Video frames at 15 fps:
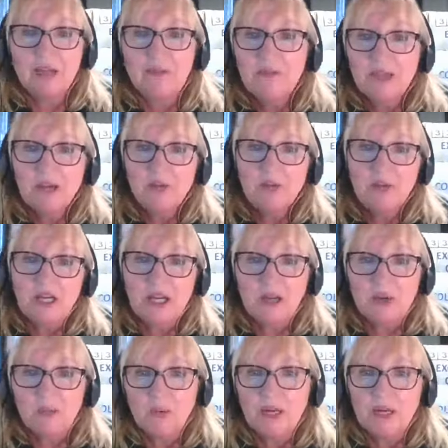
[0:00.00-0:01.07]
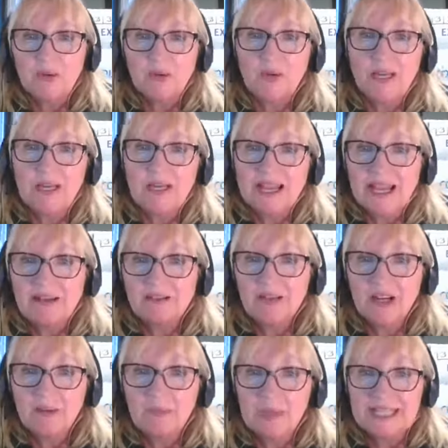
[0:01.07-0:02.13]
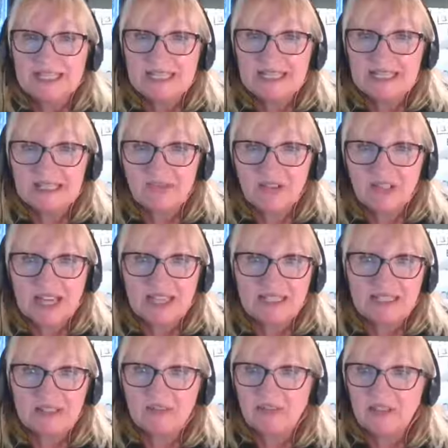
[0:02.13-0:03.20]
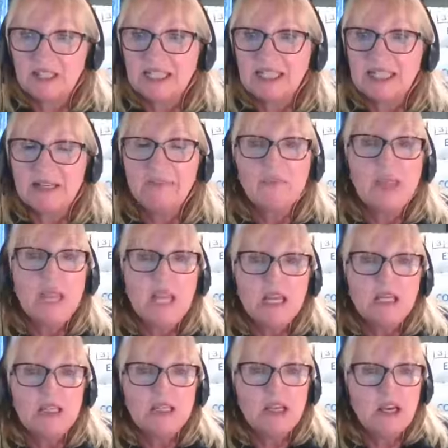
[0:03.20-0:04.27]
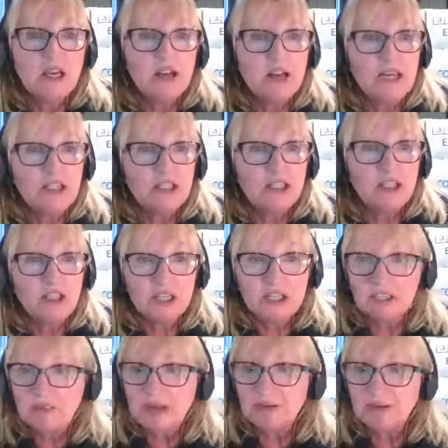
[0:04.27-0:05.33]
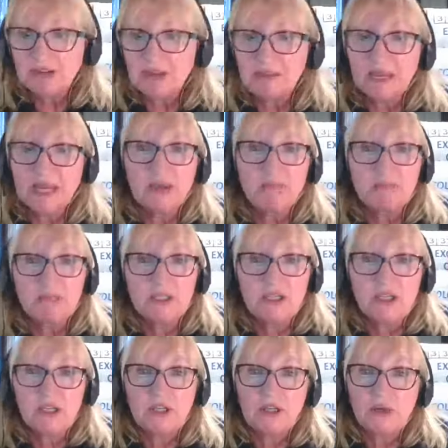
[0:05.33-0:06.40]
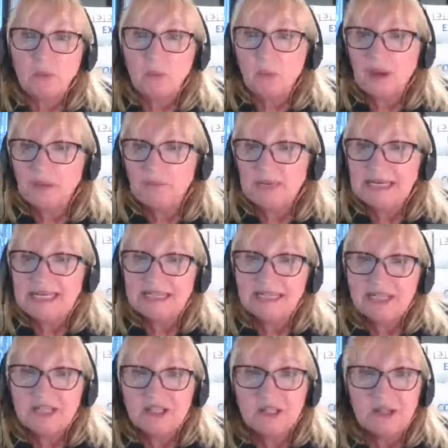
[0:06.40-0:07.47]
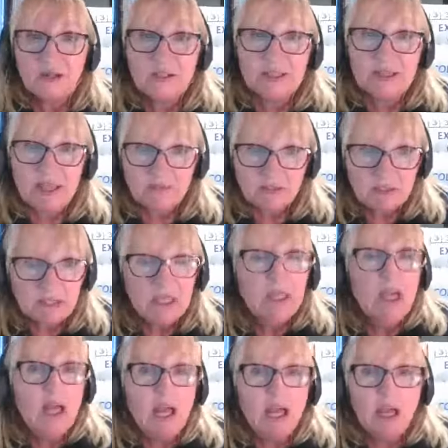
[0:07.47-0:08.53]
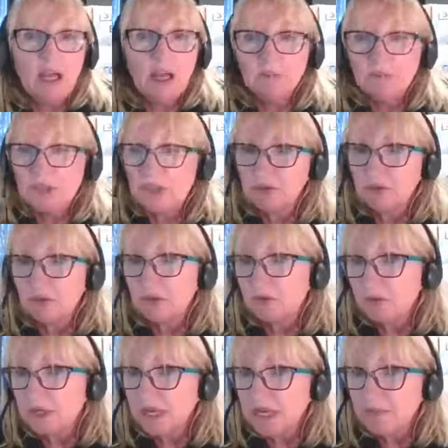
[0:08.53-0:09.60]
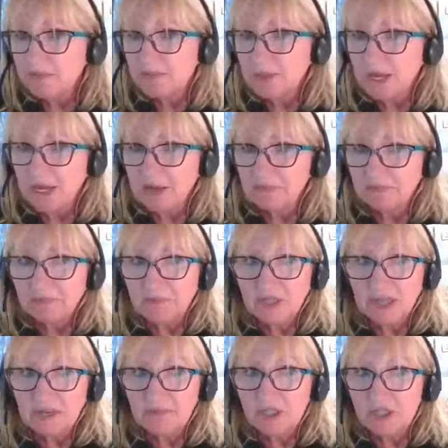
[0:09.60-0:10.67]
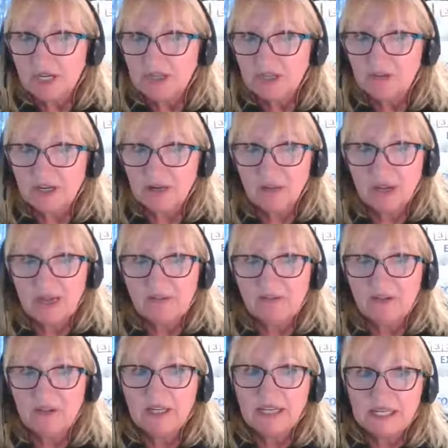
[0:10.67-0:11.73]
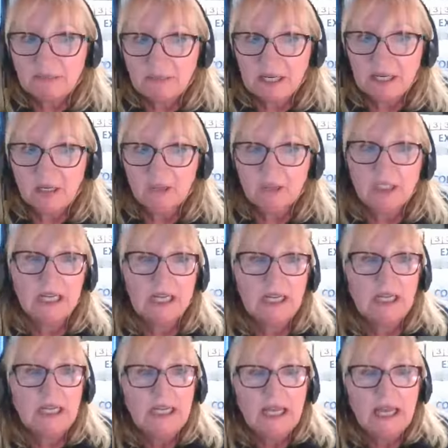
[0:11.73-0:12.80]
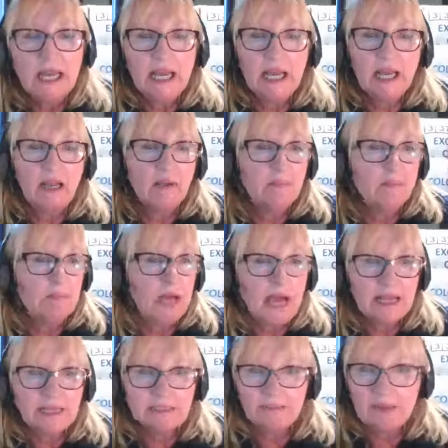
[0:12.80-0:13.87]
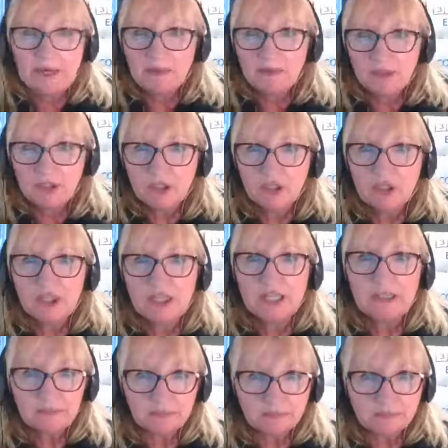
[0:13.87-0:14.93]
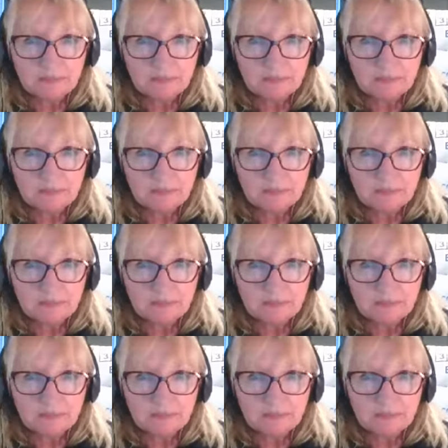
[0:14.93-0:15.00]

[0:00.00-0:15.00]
uh, you know, we we count our blessings for that definitely. So it's just about coming up to one minute to seven. Um, so we'll, we'll keep um, keep chattering away for a little bit longer um, as people join.